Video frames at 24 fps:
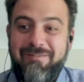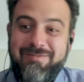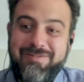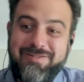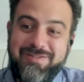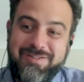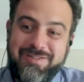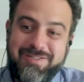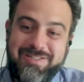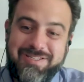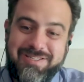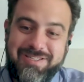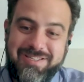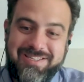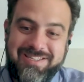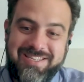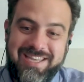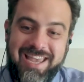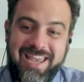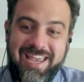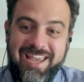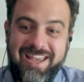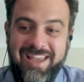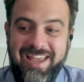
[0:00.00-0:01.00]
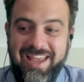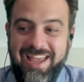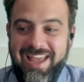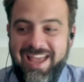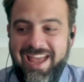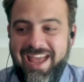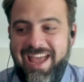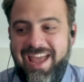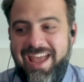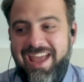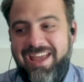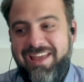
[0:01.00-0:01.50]
I was just saying,
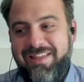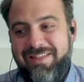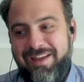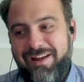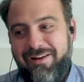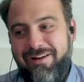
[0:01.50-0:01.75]
hey,